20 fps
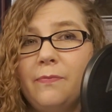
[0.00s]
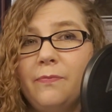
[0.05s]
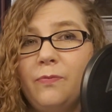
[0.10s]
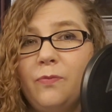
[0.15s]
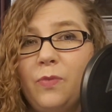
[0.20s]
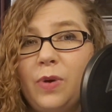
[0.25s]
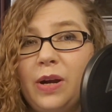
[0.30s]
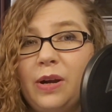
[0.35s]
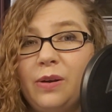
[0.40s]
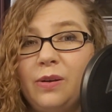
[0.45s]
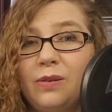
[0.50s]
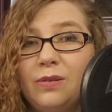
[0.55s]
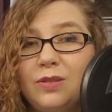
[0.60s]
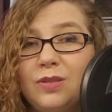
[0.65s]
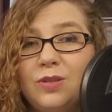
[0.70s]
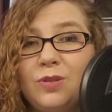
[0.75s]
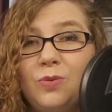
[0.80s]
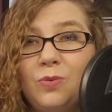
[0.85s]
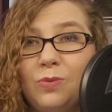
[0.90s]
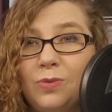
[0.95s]
where
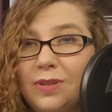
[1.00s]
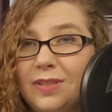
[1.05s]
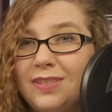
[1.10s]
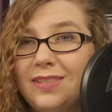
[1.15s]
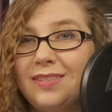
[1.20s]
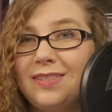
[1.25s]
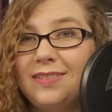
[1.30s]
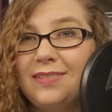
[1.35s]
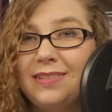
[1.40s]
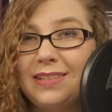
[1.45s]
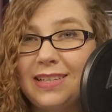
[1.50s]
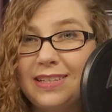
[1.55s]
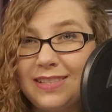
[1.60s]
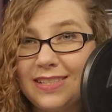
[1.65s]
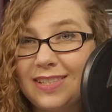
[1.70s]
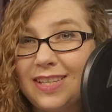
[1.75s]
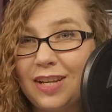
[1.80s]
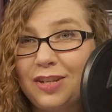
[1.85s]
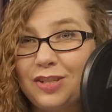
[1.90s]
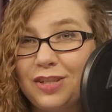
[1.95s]
school is still in
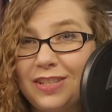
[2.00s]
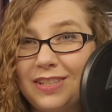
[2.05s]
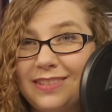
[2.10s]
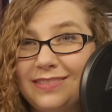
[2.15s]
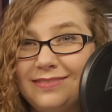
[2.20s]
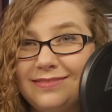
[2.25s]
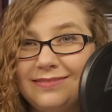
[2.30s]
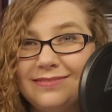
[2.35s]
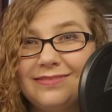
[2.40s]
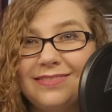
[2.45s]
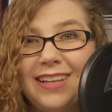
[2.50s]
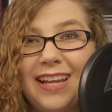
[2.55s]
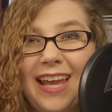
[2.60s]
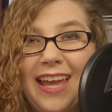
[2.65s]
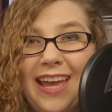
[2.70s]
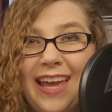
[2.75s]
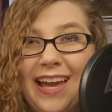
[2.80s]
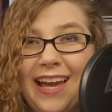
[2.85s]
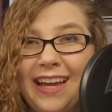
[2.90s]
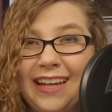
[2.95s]
session
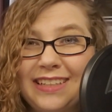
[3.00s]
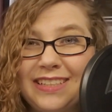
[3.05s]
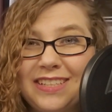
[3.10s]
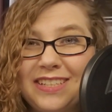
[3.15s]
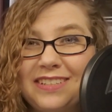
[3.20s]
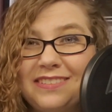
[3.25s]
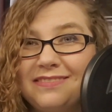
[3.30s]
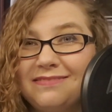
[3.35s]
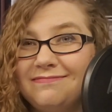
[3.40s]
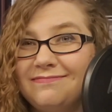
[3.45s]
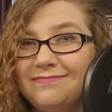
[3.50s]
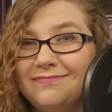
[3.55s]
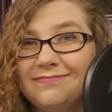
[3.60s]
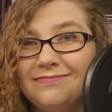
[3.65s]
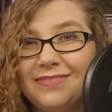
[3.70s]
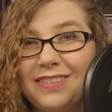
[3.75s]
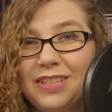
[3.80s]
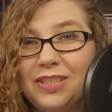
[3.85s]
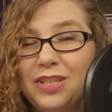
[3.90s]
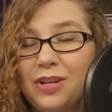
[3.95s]
and
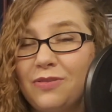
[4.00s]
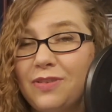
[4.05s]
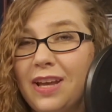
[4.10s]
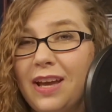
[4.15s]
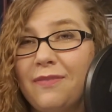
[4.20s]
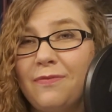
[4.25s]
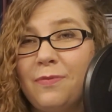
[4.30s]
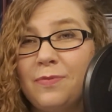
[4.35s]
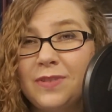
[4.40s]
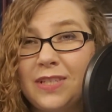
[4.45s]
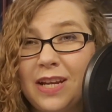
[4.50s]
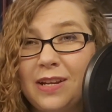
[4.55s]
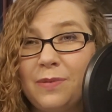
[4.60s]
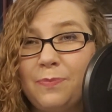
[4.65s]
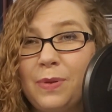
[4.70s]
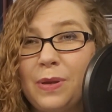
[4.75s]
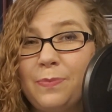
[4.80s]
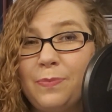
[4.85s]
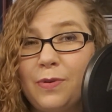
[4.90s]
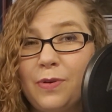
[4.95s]
you don't have a ton of
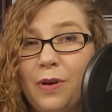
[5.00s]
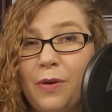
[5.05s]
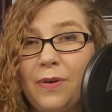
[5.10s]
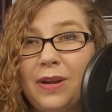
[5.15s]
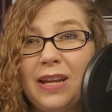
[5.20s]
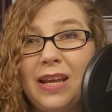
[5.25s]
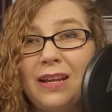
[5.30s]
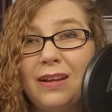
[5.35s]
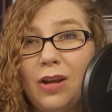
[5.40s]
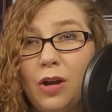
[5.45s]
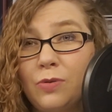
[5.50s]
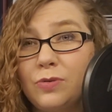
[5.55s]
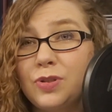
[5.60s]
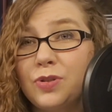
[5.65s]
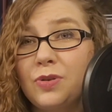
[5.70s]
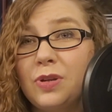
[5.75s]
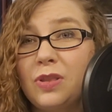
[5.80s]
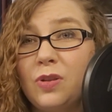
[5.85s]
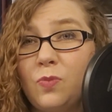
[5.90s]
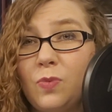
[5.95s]
people going, and go
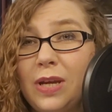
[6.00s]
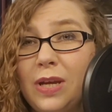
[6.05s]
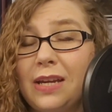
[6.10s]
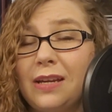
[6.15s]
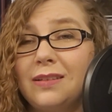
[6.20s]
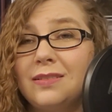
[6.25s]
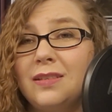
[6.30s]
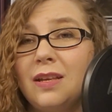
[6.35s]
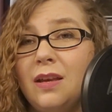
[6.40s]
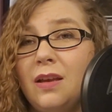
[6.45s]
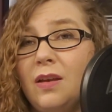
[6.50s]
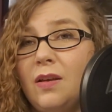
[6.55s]
during the weeks.